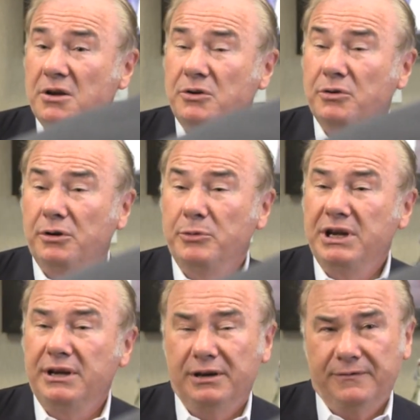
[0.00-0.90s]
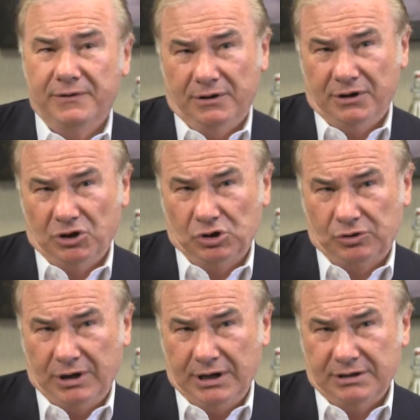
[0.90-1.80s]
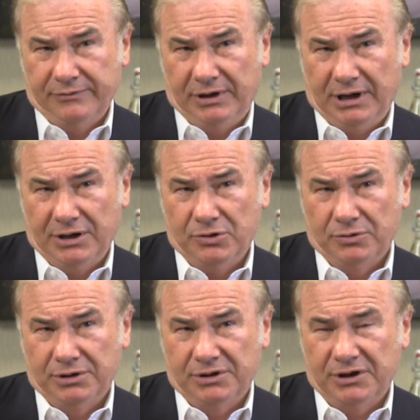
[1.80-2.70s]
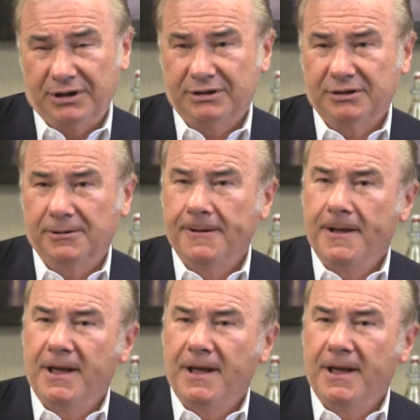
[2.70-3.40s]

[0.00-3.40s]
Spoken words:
you'll immediately feel the constraints of a large organization.